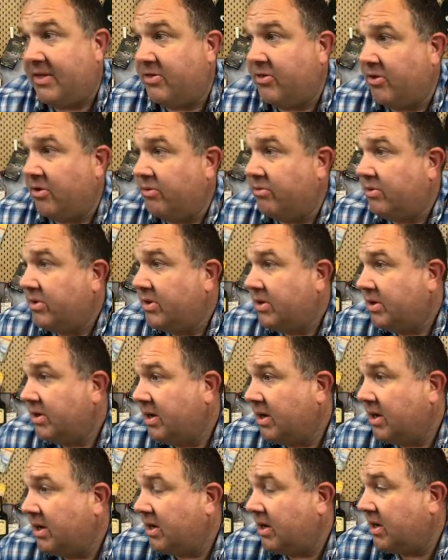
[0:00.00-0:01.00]
So
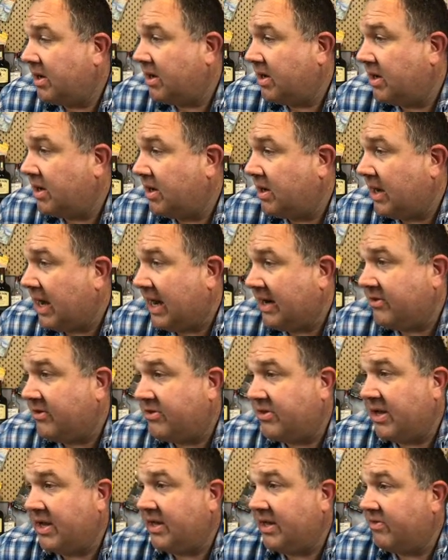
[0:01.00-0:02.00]
I just
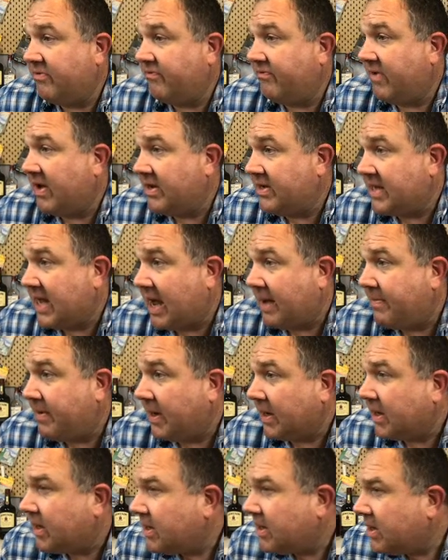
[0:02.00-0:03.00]
think it's a fun
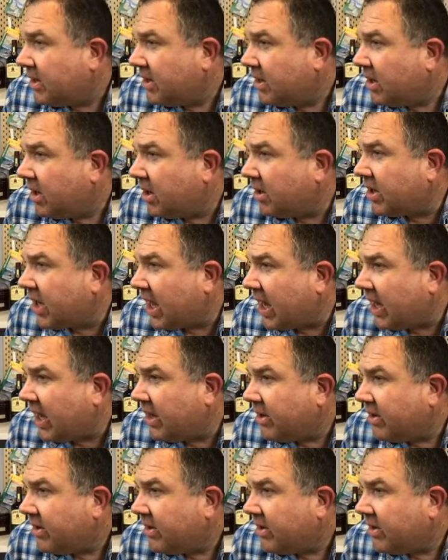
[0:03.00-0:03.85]
topic. Okay.